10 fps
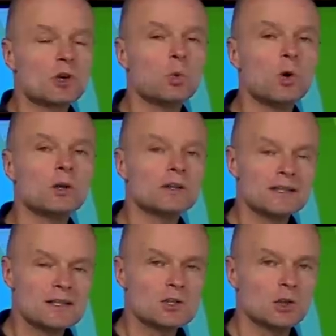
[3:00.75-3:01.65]
a
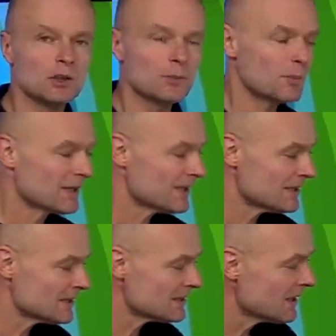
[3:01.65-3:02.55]
quality salt
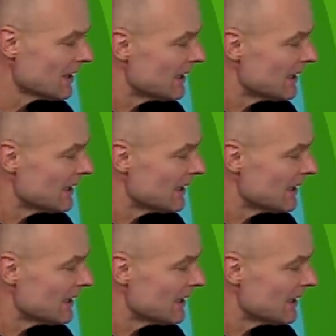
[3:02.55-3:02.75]
because